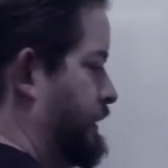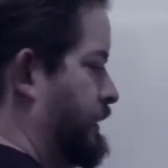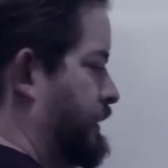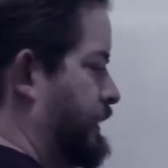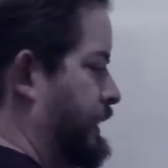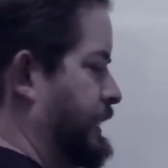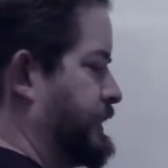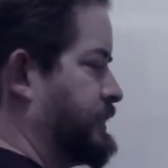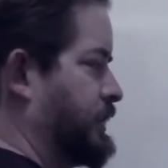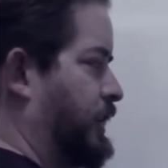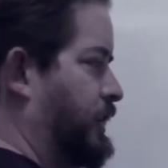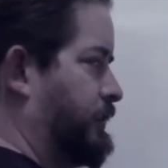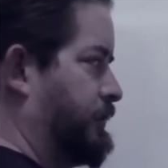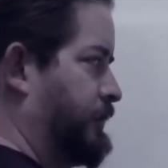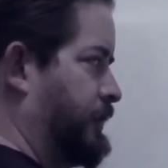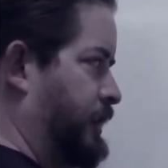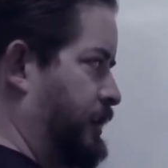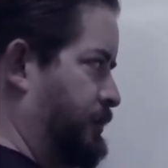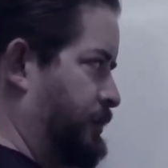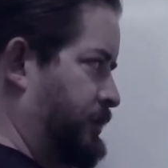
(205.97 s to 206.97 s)
It's all of
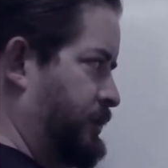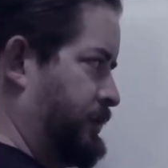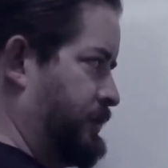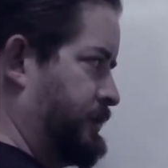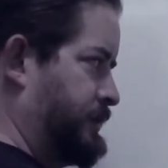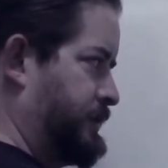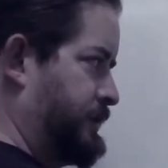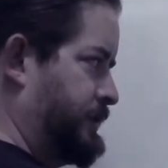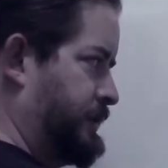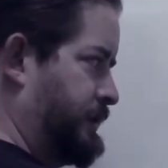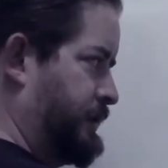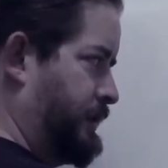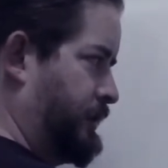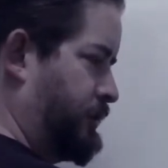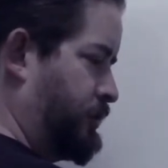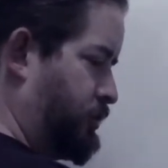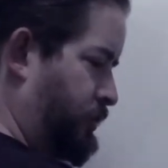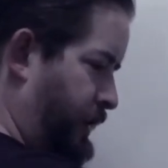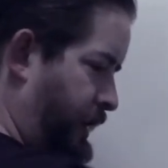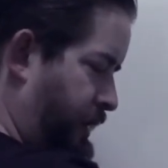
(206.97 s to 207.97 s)
the numbers
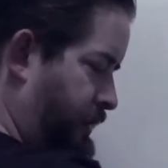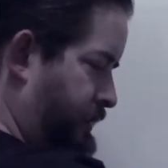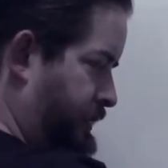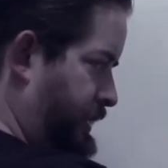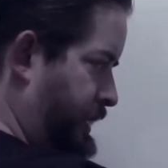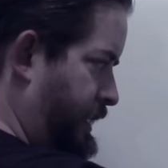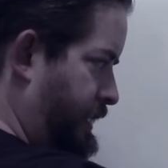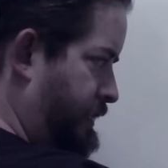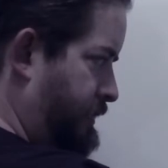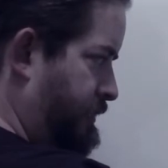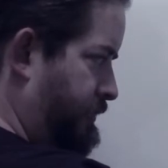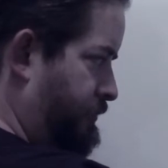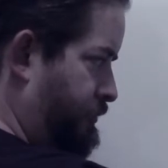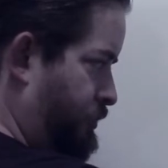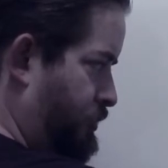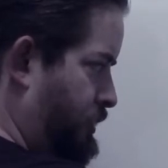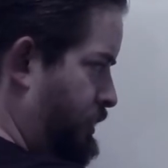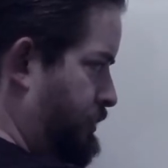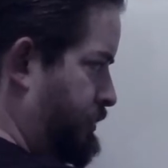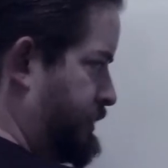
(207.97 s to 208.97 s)
greater than
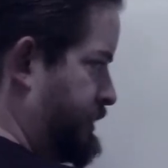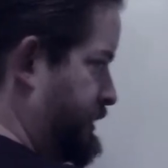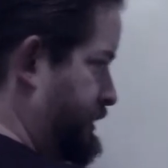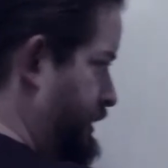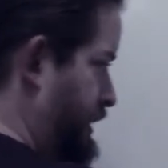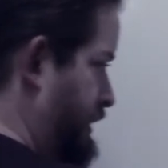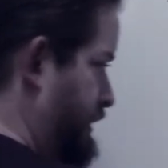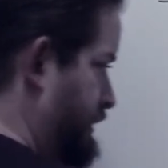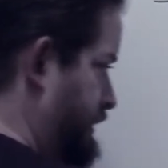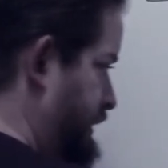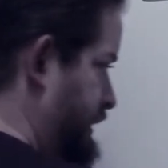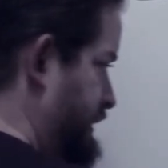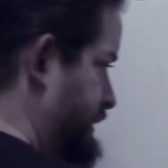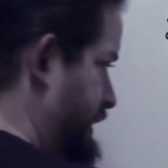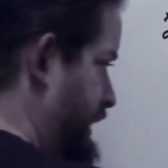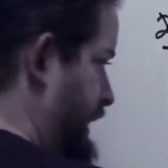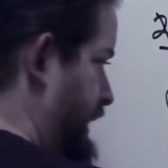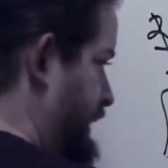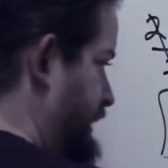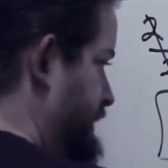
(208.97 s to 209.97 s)
4, which is all of these
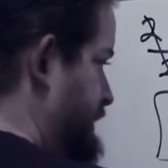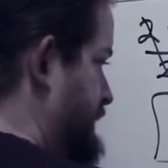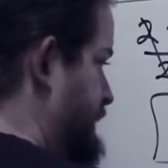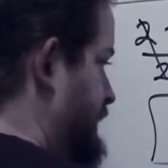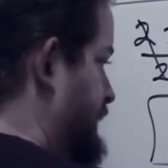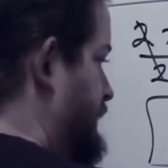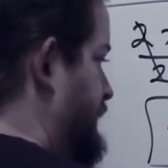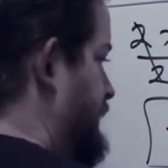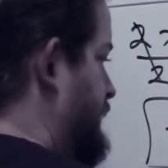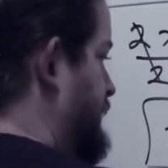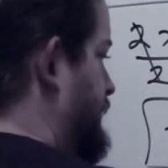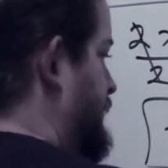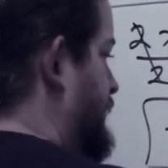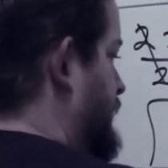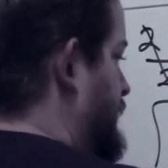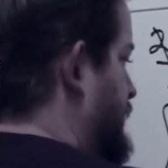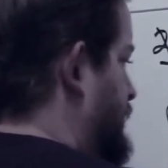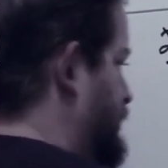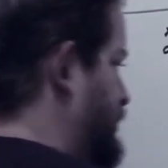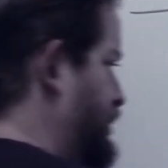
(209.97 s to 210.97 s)
guys,
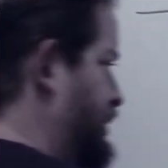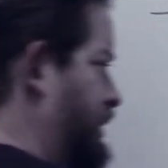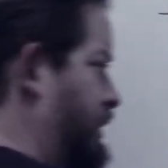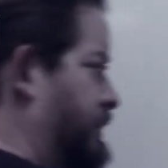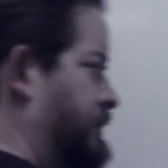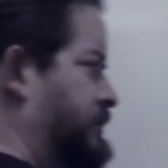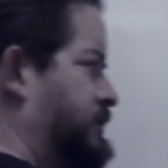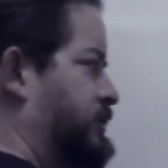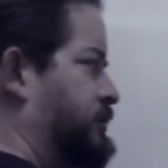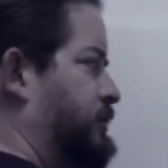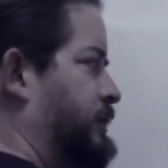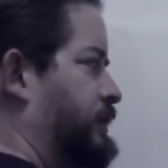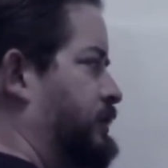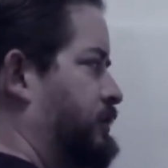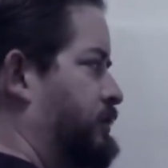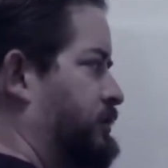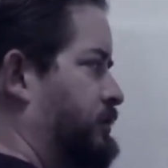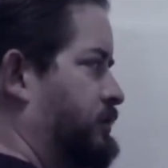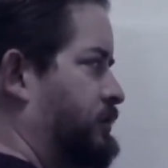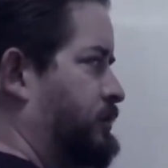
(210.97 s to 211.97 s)
but also
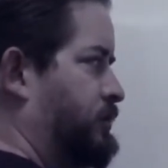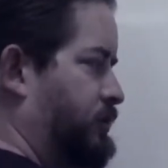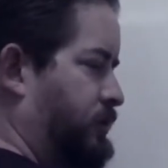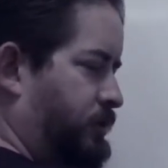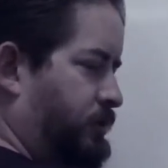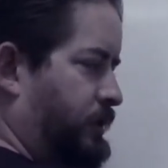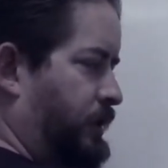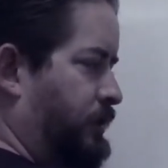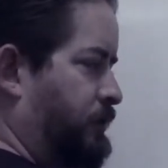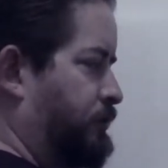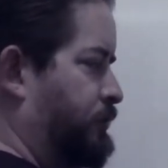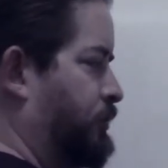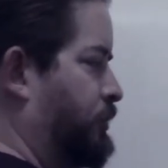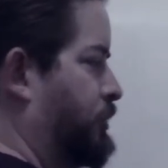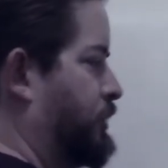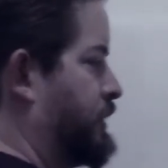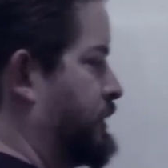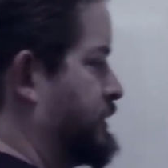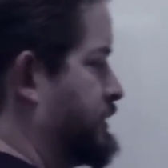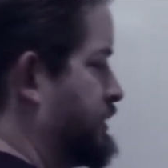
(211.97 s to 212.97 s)
including
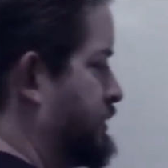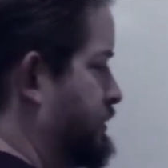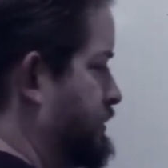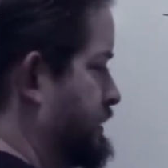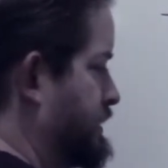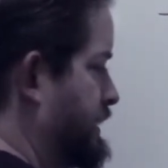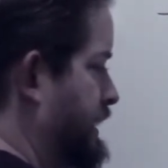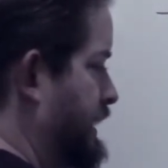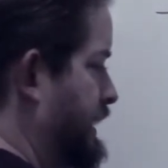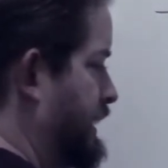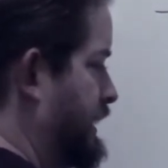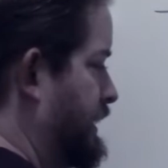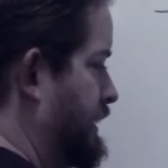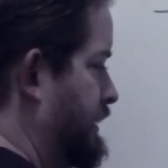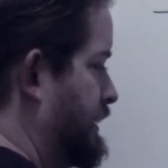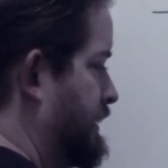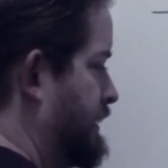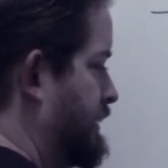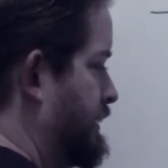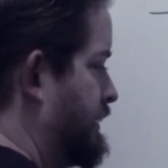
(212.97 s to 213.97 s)
4, so it's a
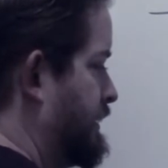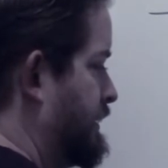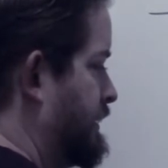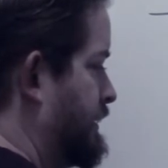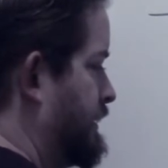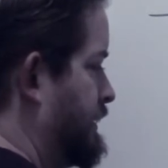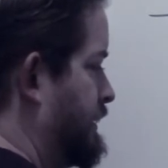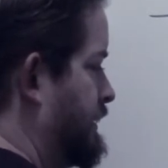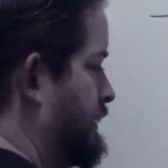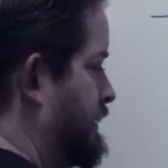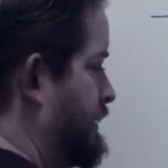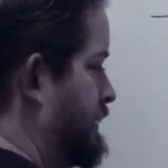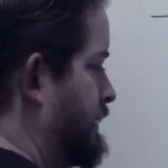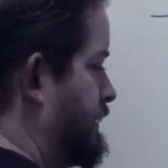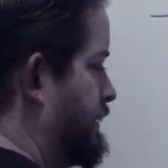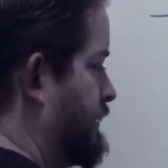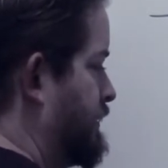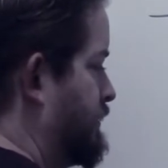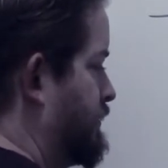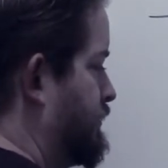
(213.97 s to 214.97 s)

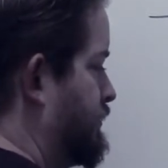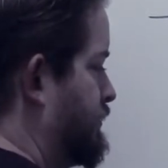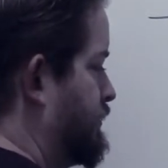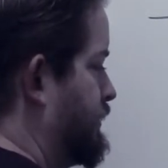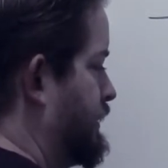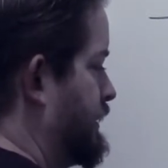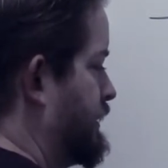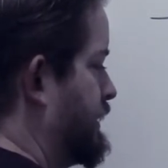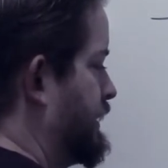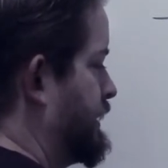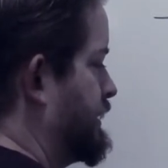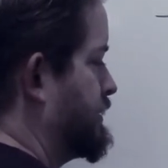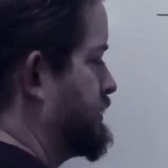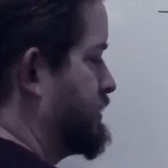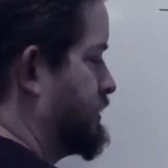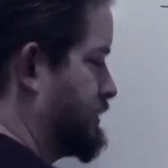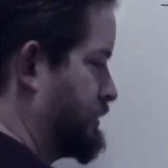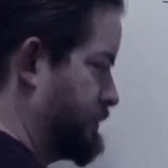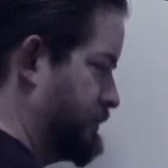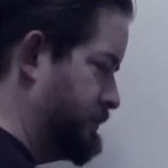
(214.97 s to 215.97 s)
filled in
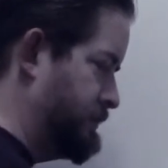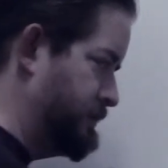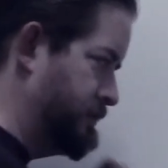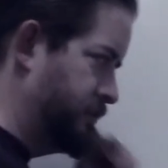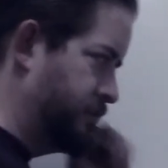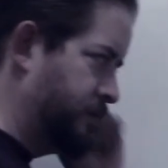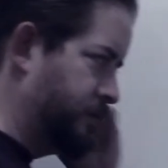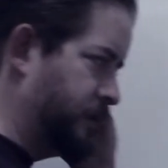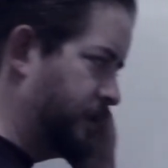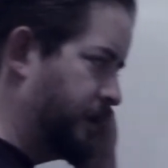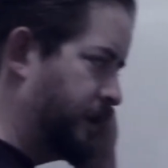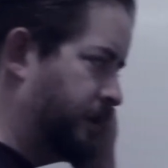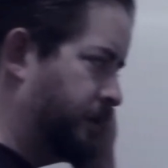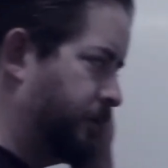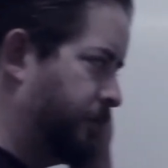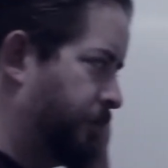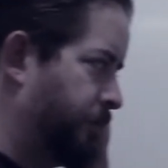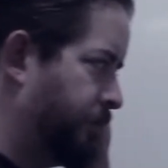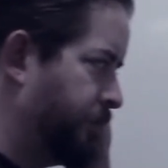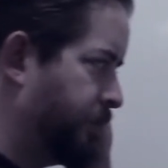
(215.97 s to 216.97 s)
circle, right?
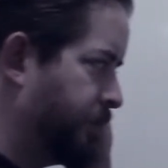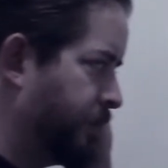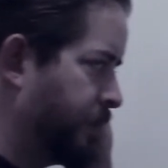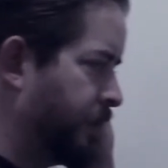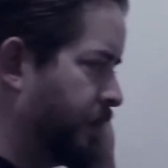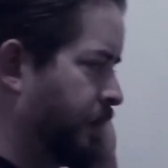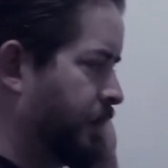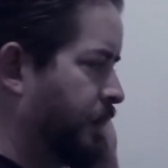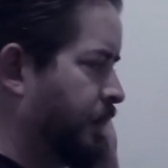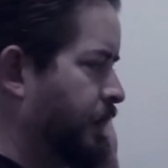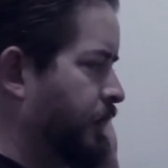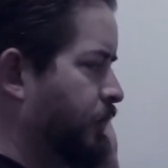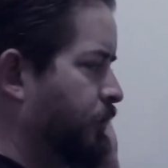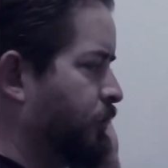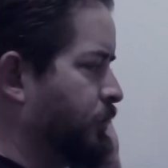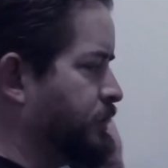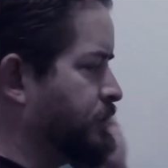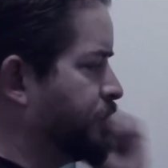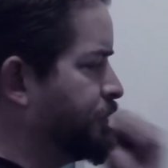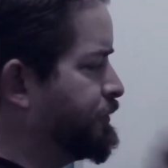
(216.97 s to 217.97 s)

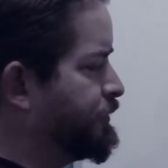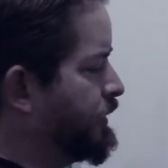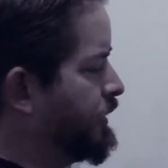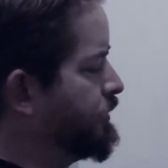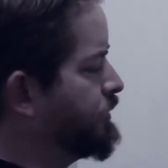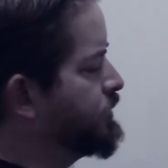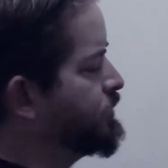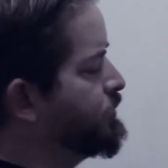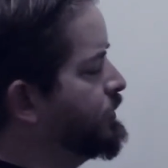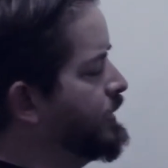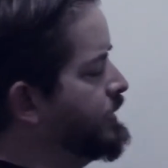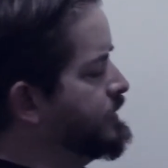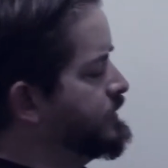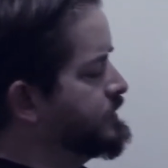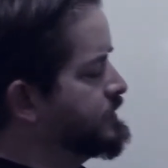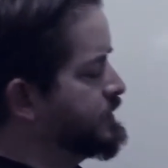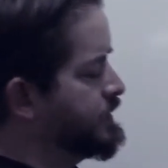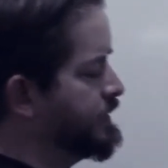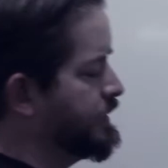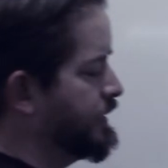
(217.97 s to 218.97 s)
Which if I were to write
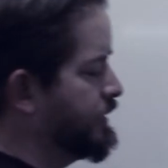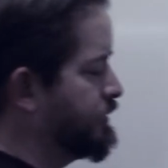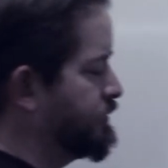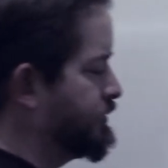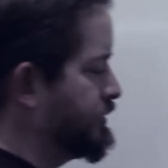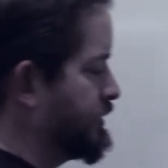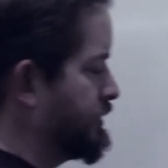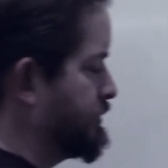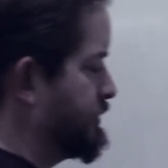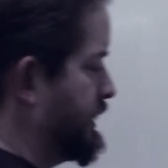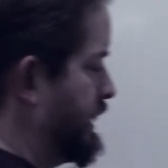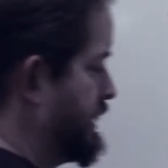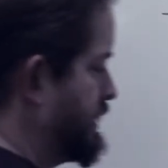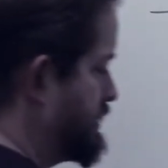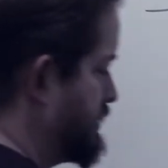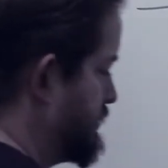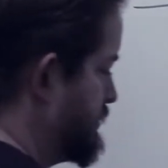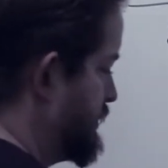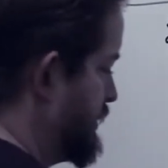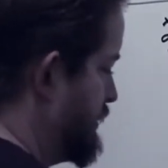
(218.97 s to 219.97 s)
this in interval
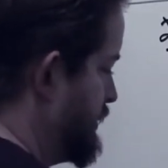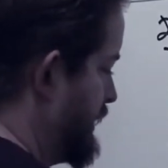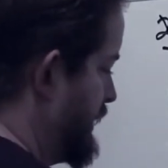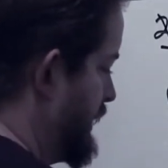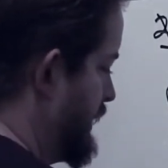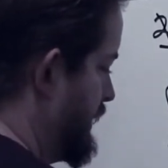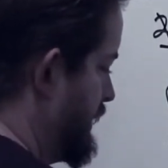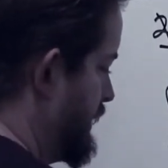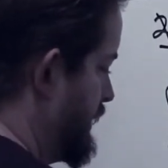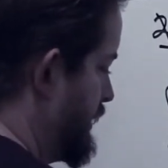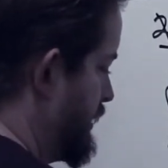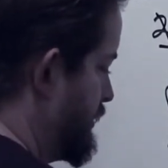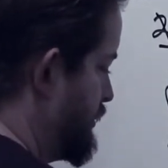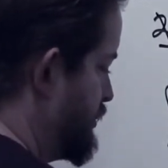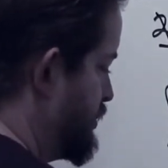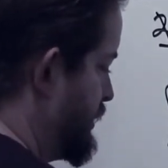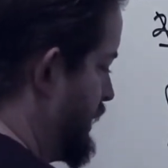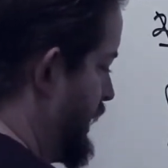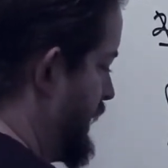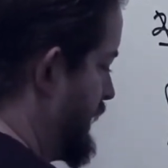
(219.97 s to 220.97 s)
notation would be a
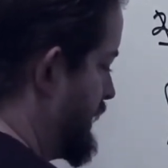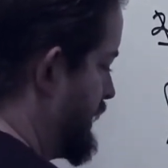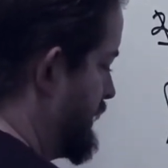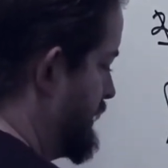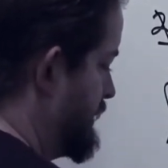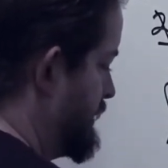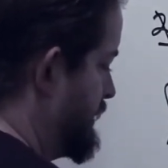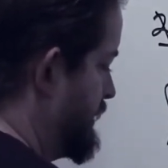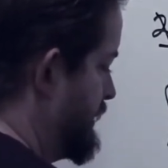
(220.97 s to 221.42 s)
bracket